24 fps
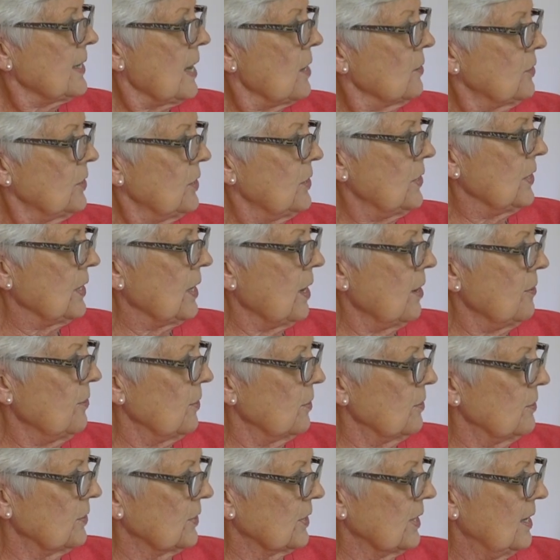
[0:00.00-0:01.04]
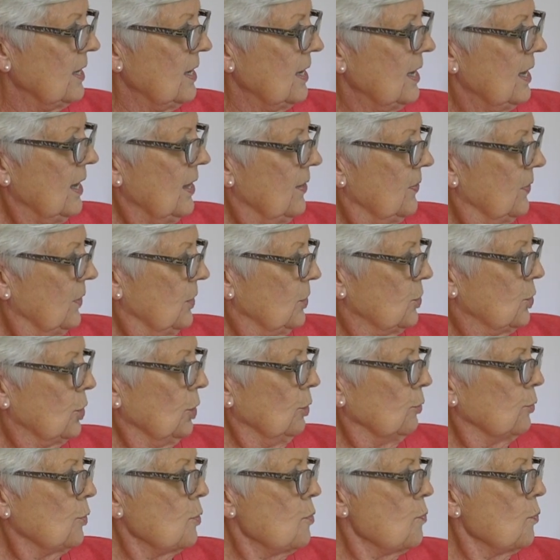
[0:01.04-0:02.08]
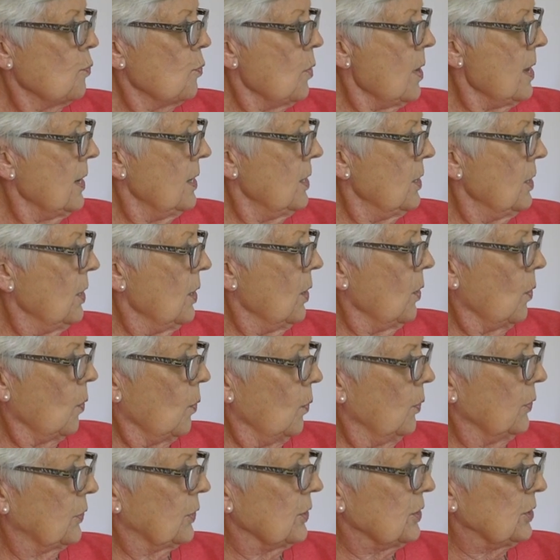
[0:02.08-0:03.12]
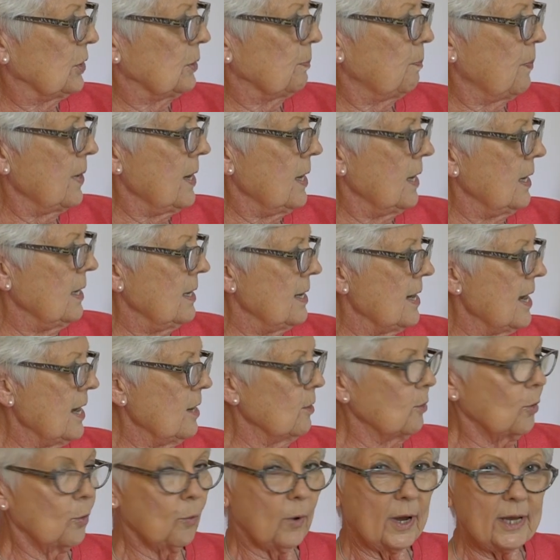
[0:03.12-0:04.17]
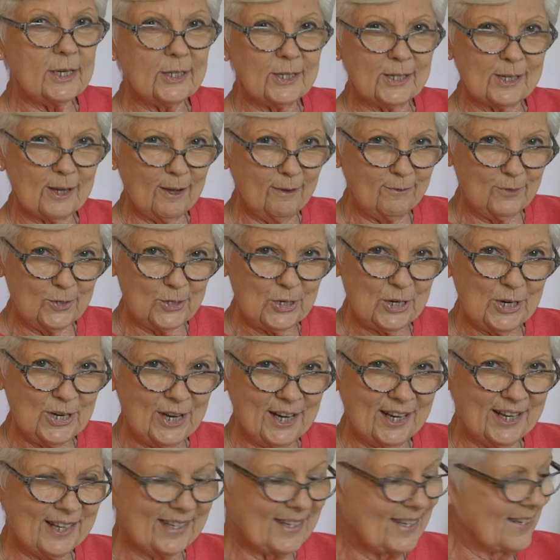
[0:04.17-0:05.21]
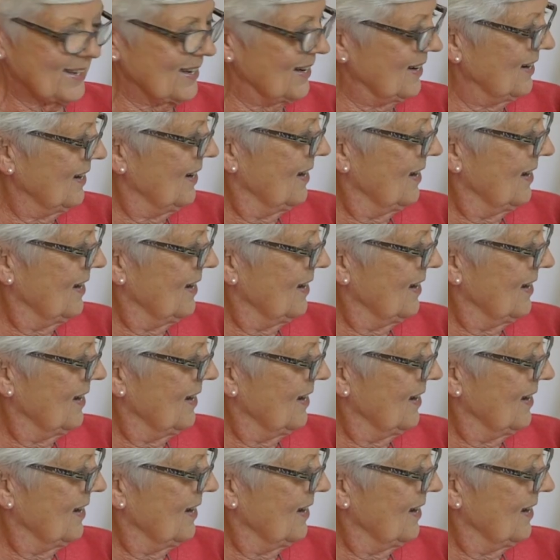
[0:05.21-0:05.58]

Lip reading: out to the others. The children run with the speed and grace of cheetahs.